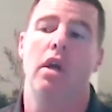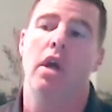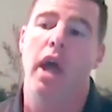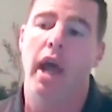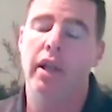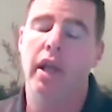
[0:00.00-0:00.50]

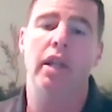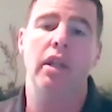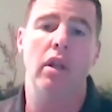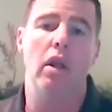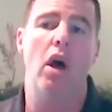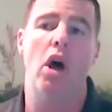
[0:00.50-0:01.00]
And
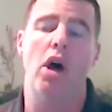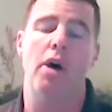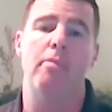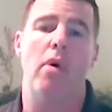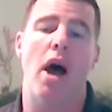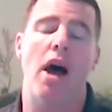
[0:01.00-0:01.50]
then
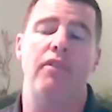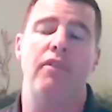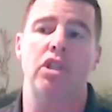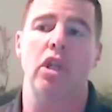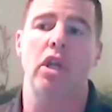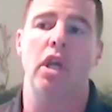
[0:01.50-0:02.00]

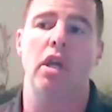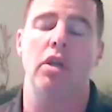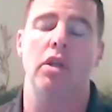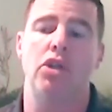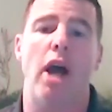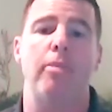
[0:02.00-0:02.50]
obviously
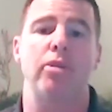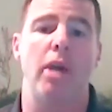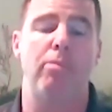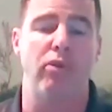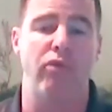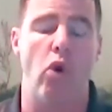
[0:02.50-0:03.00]
job
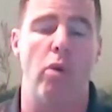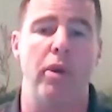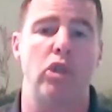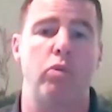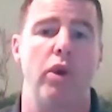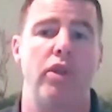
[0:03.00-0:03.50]
site
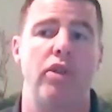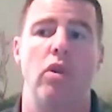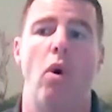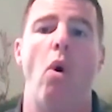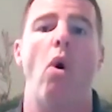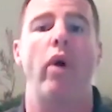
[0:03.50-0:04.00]
performance with
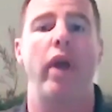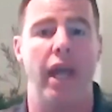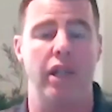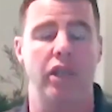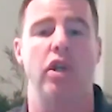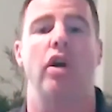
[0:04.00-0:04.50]
all
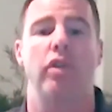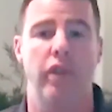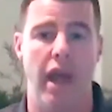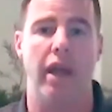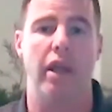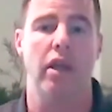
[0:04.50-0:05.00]
hands on
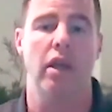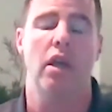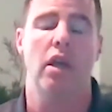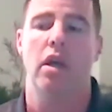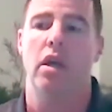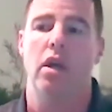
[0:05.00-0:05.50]
deck.
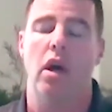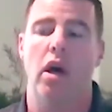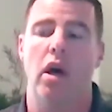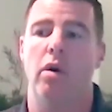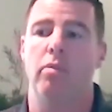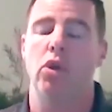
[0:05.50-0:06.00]

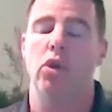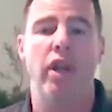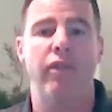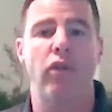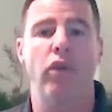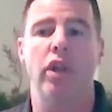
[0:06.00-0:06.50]
You
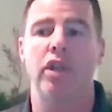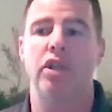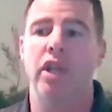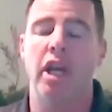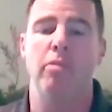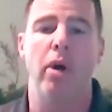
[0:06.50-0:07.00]
never really
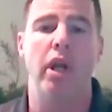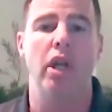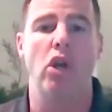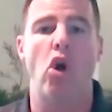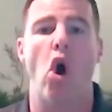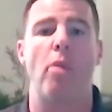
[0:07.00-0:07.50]
see anybody in
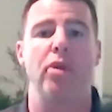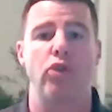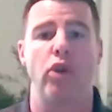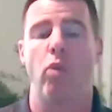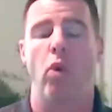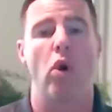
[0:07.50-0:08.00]

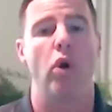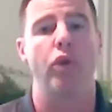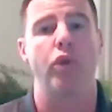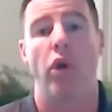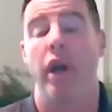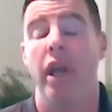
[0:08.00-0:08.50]
carpentry world
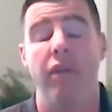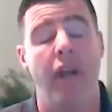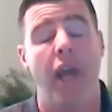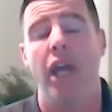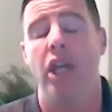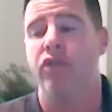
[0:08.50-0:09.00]
or even
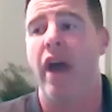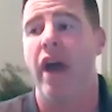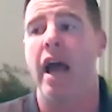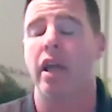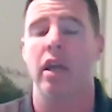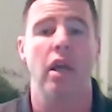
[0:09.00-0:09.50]

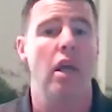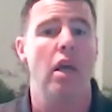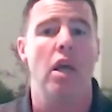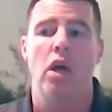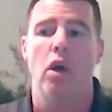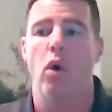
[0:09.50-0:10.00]
HVAC
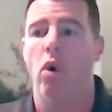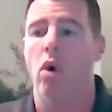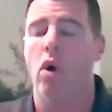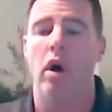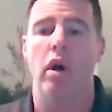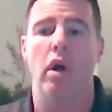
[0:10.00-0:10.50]

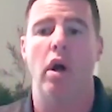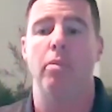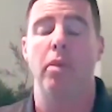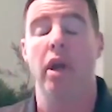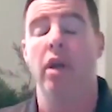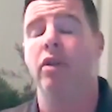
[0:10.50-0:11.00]
or
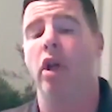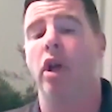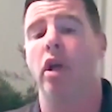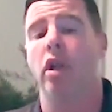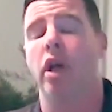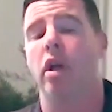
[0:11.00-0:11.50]
even
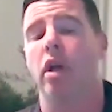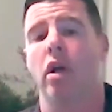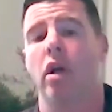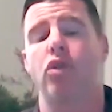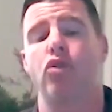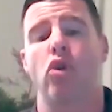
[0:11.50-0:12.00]
like
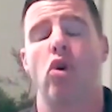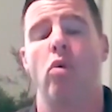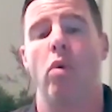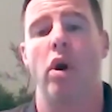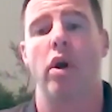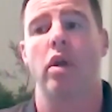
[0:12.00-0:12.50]
electrical
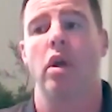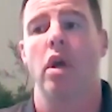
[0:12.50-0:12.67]
work.